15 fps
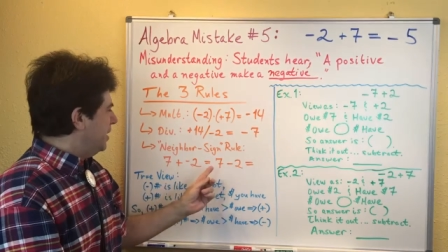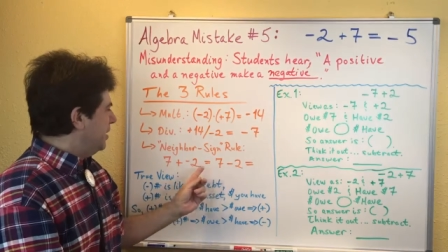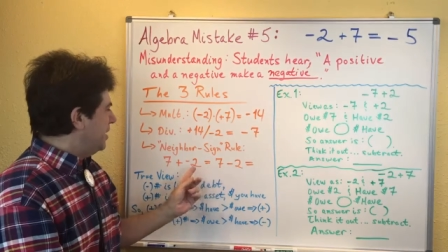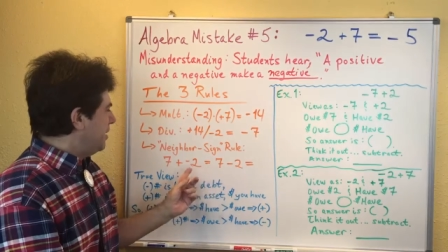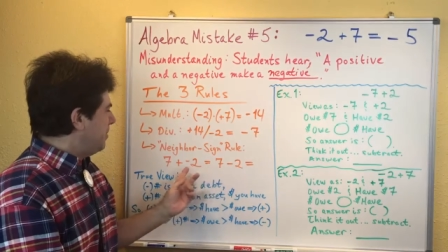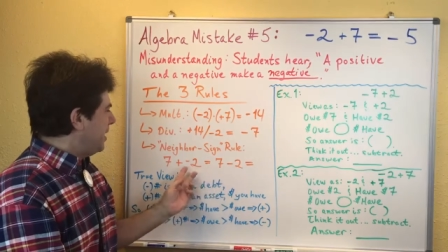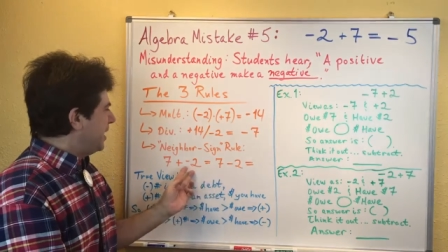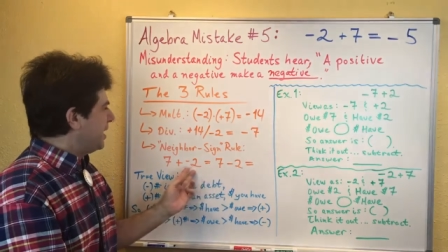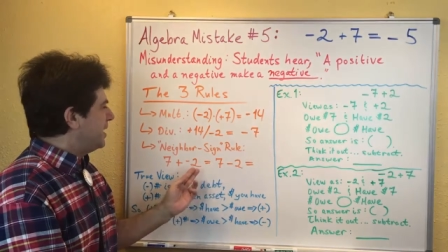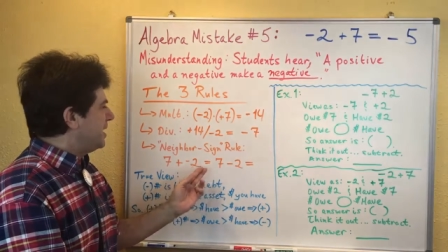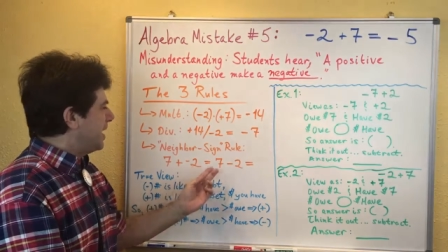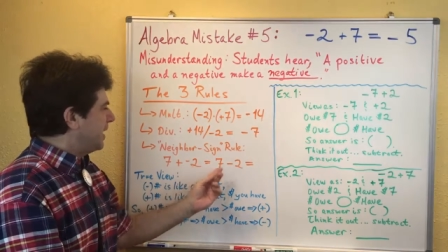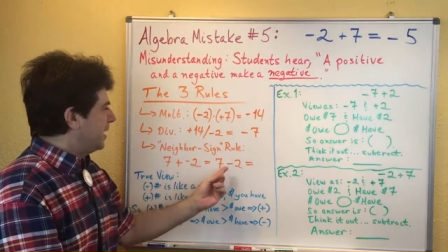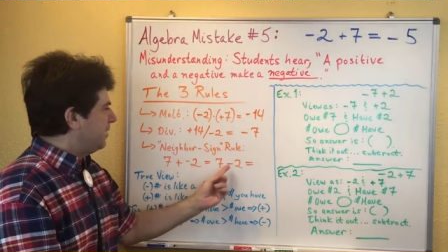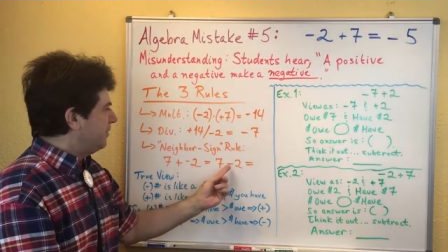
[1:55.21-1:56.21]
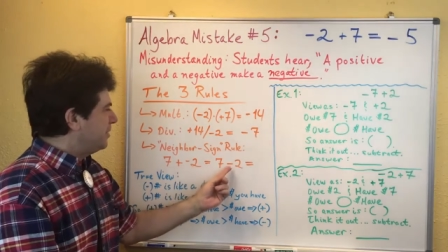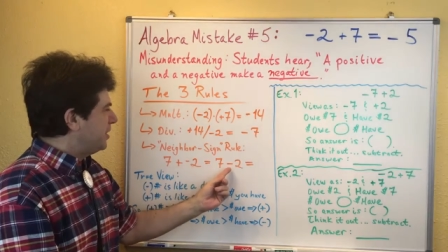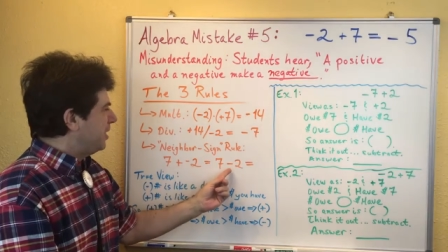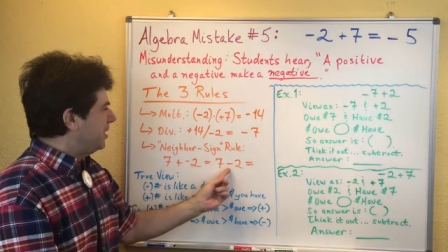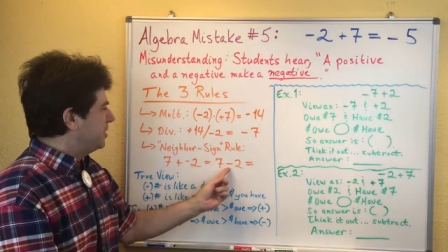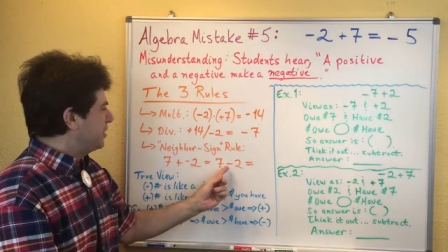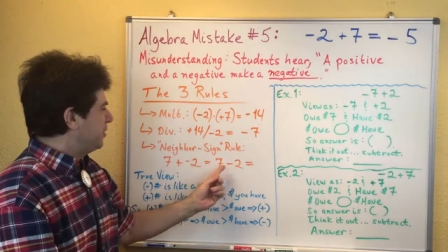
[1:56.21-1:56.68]
They make a negative
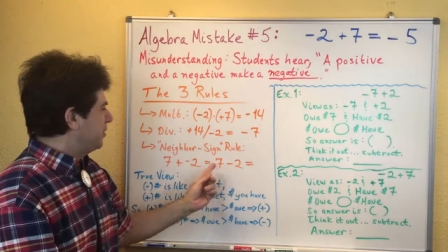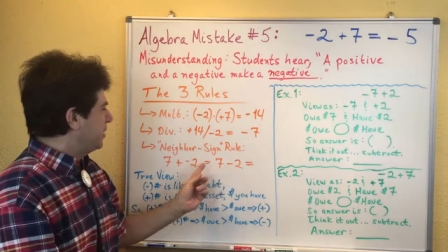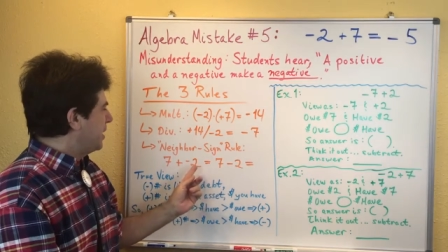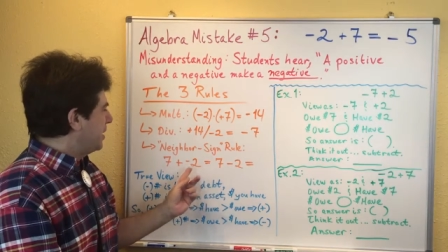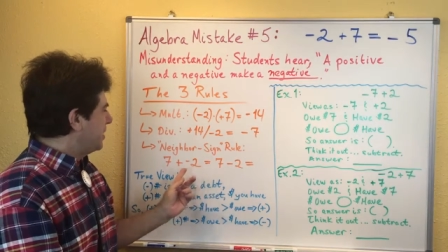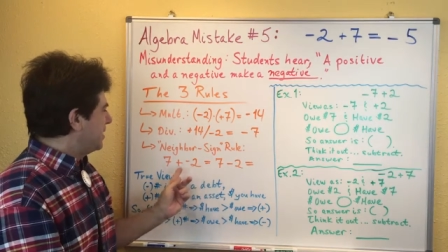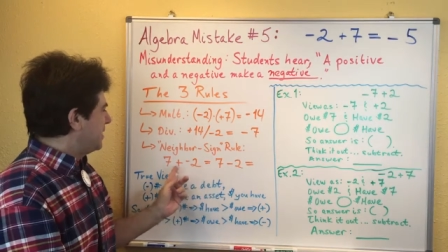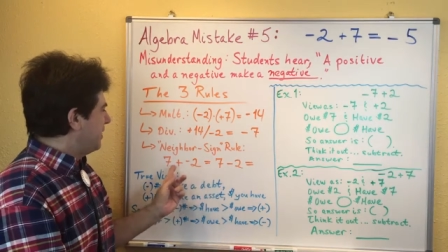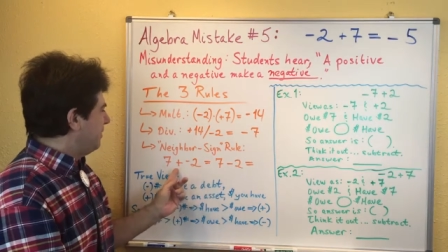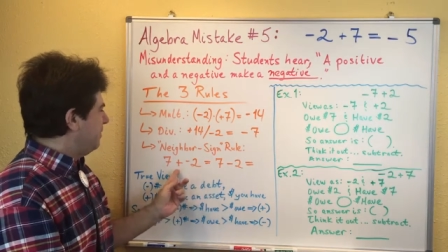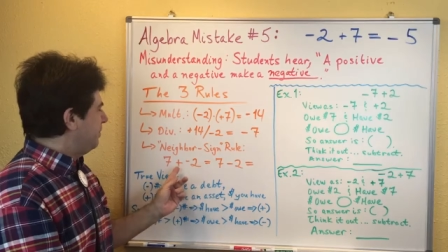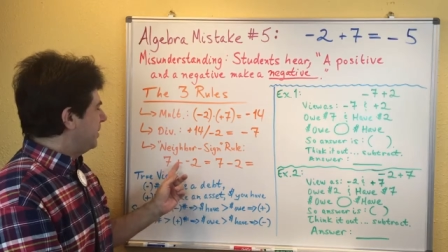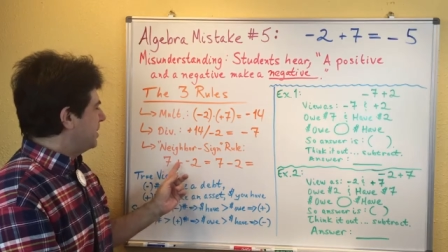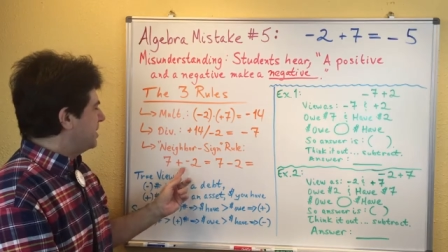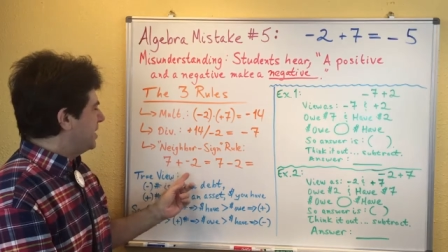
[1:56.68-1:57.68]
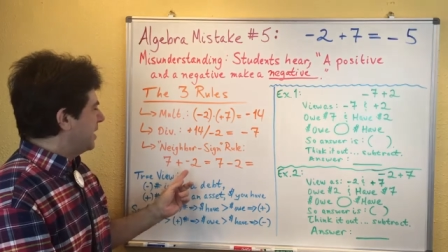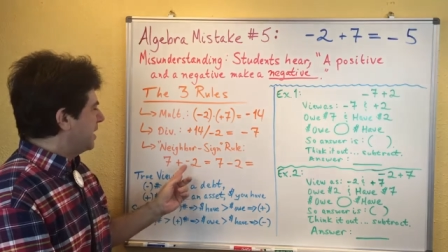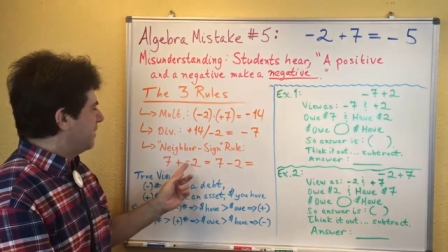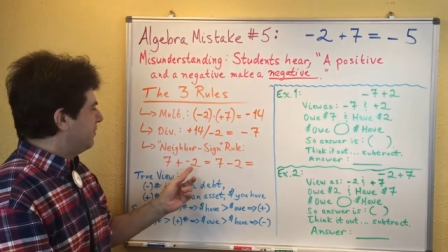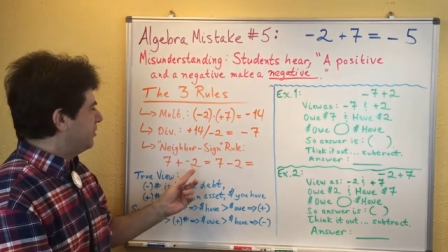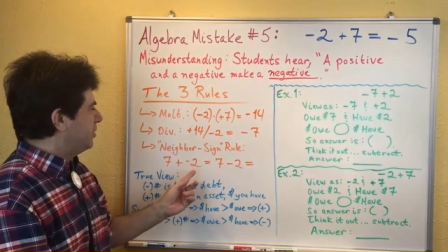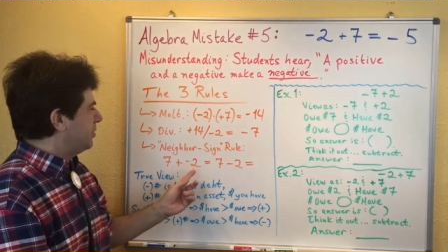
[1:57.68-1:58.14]
sign. So you get 7 plus
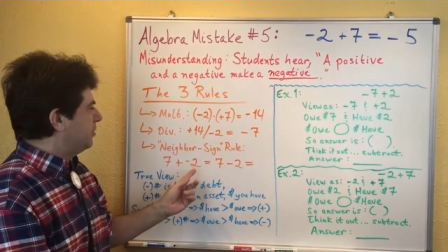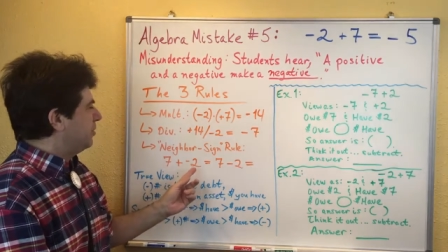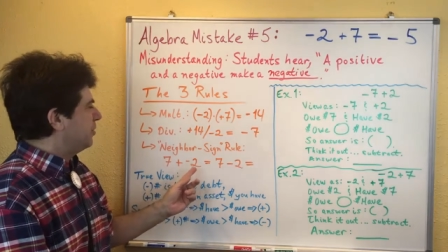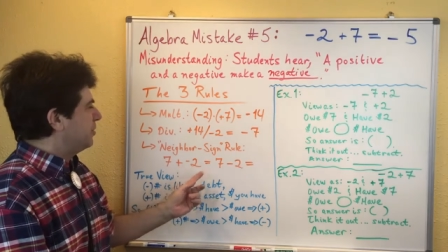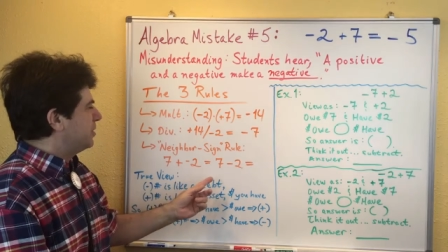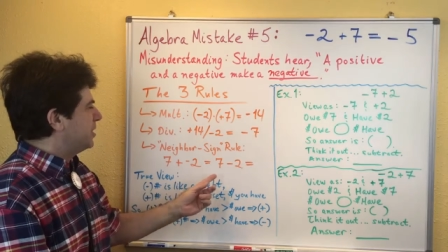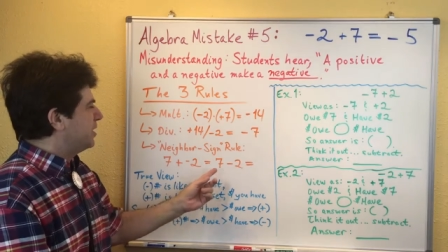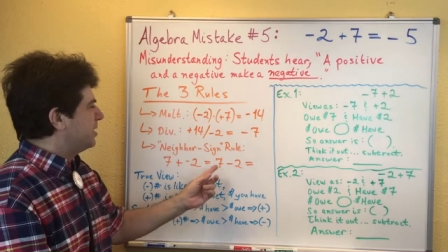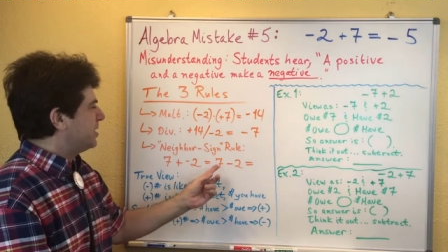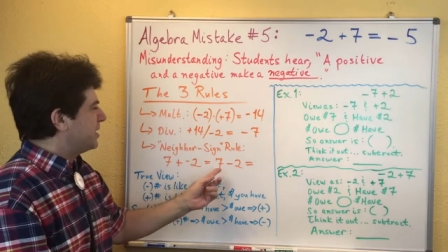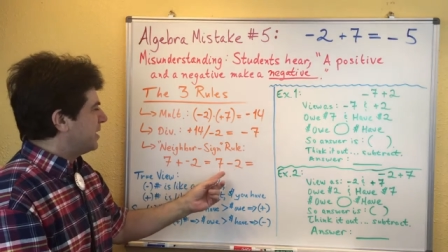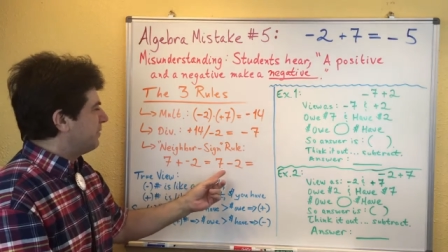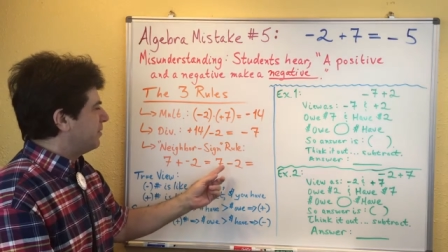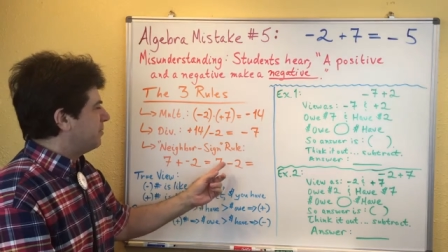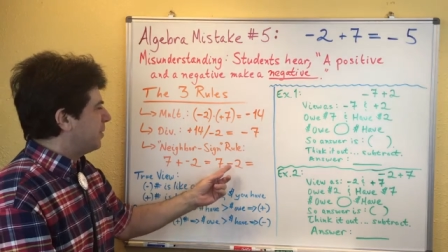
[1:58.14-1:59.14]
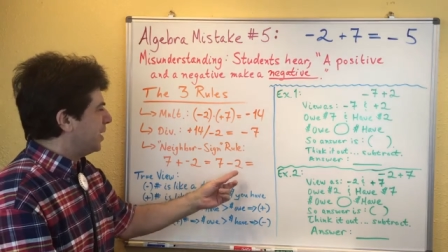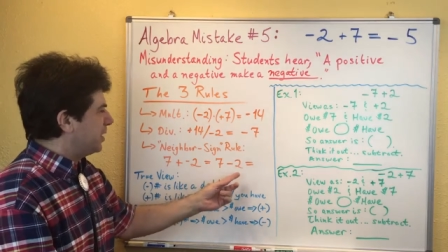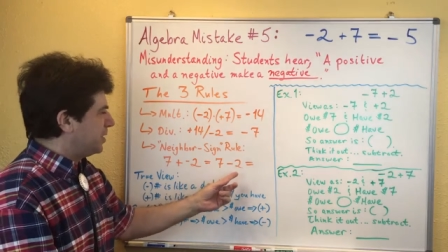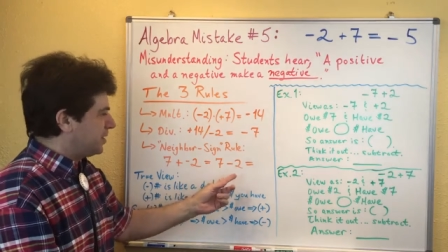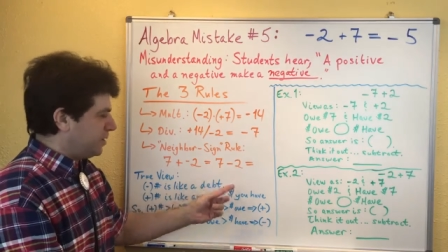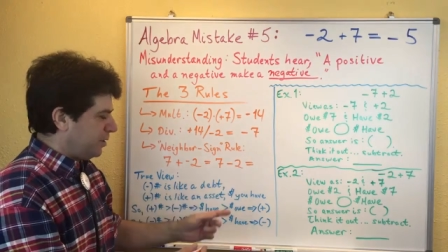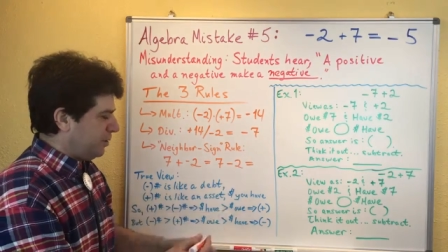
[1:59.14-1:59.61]
negative 2 turns into 7
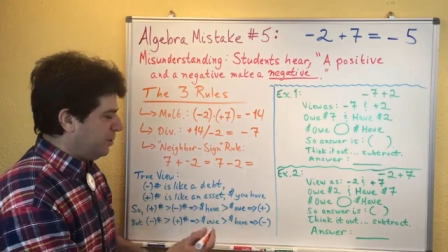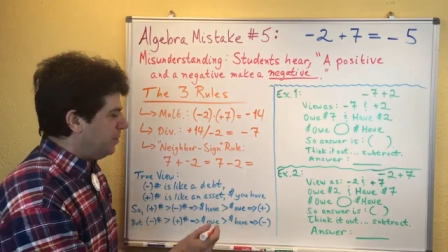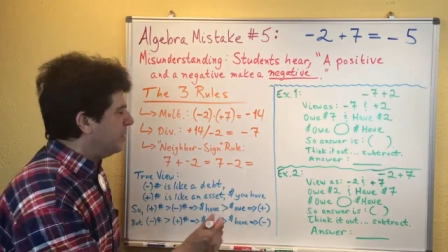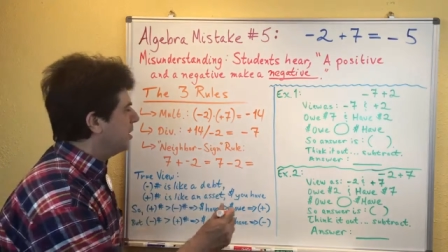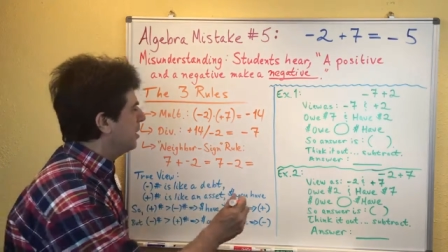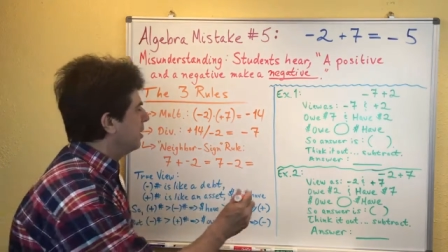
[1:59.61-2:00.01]
minus 2,